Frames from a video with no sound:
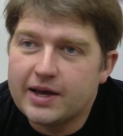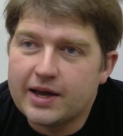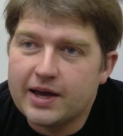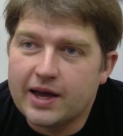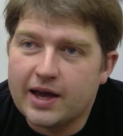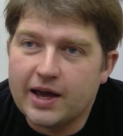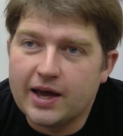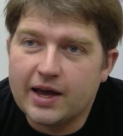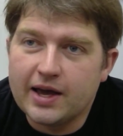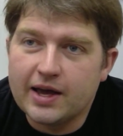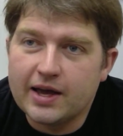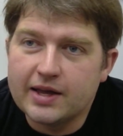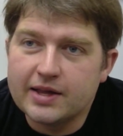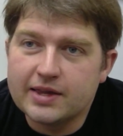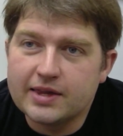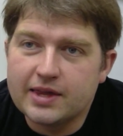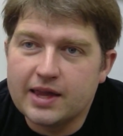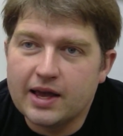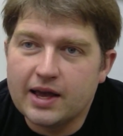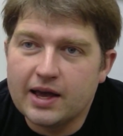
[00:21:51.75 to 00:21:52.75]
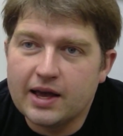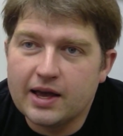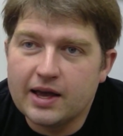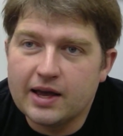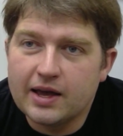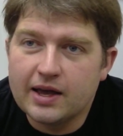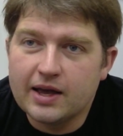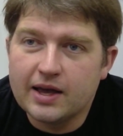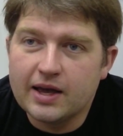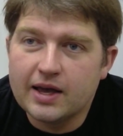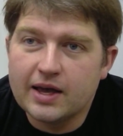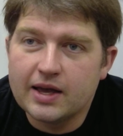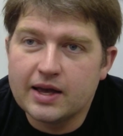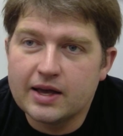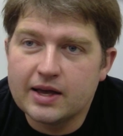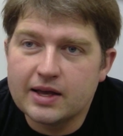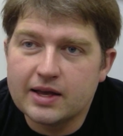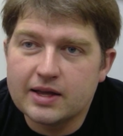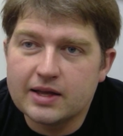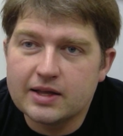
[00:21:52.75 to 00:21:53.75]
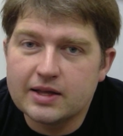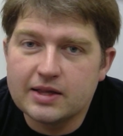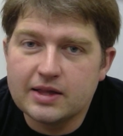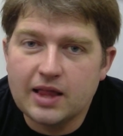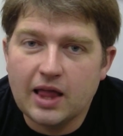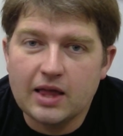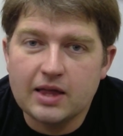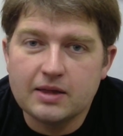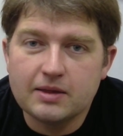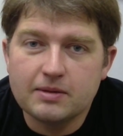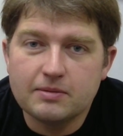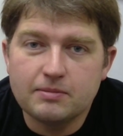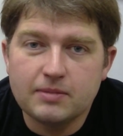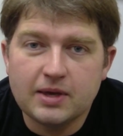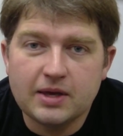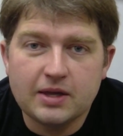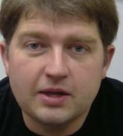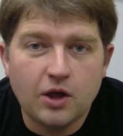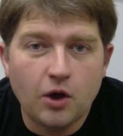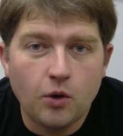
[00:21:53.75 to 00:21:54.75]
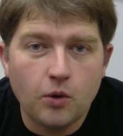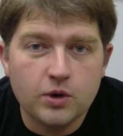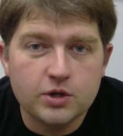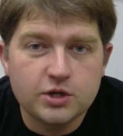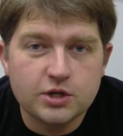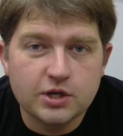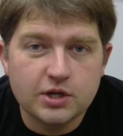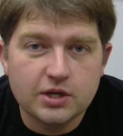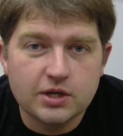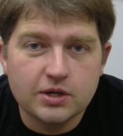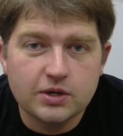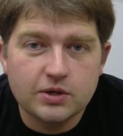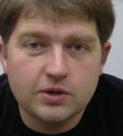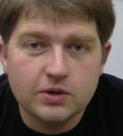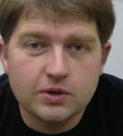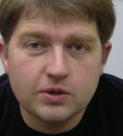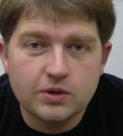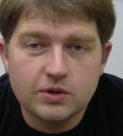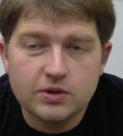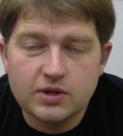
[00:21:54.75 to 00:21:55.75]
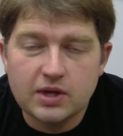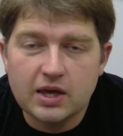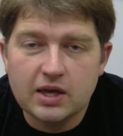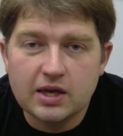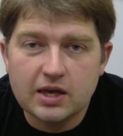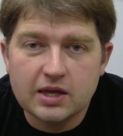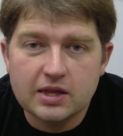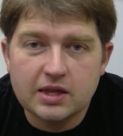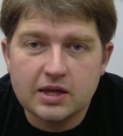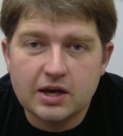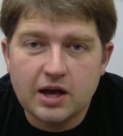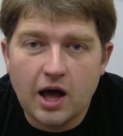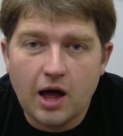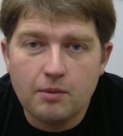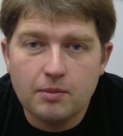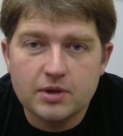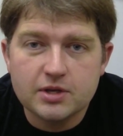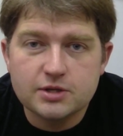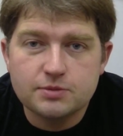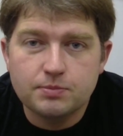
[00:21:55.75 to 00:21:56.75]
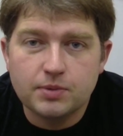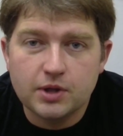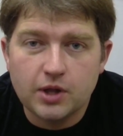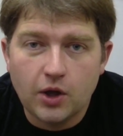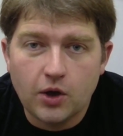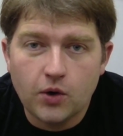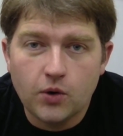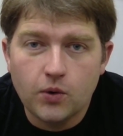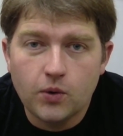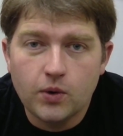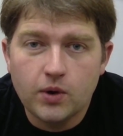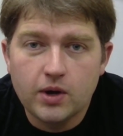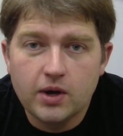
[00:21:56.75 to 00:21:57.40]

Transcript: And let me know what you think in the comments below.